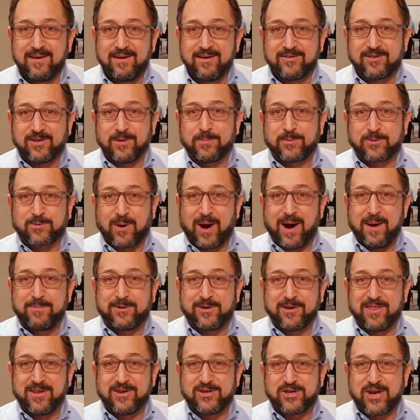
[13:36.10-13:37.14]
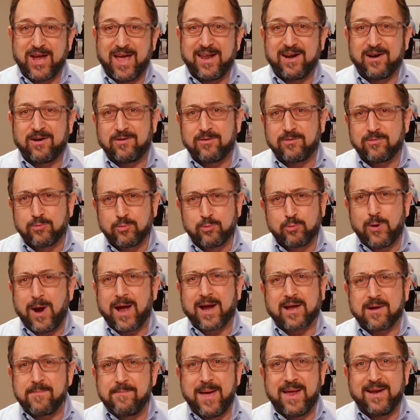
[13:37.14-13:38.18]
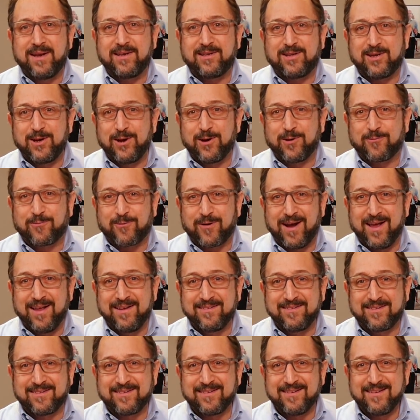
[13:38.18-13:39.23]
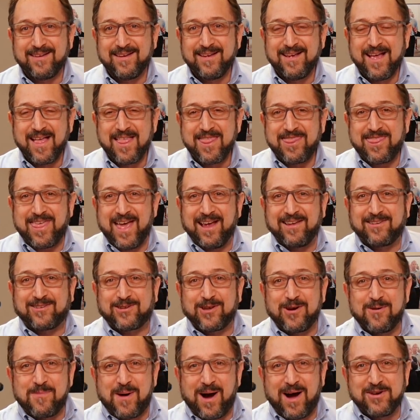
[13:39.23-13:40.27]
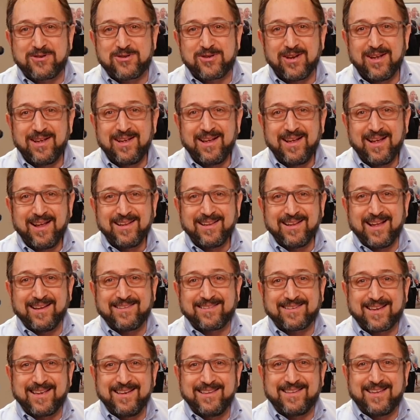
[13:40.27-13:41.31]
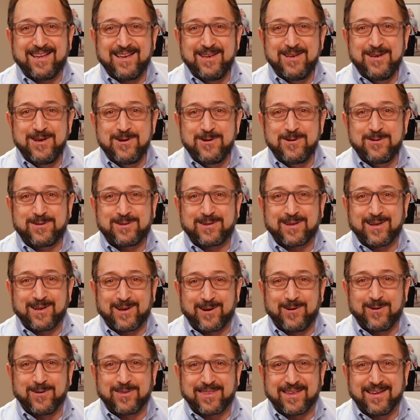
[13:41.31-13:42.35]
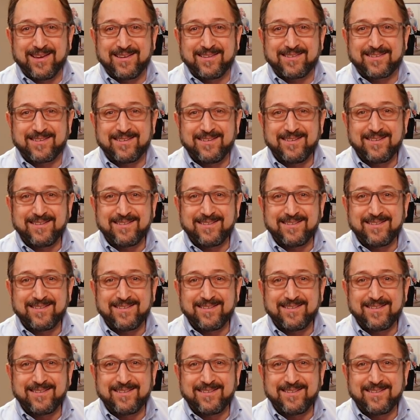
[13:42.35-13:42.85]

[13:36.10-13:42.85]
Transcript: Subscribe to the channel. Recommend it to your friends. Thanks so much. Let's continue to learn things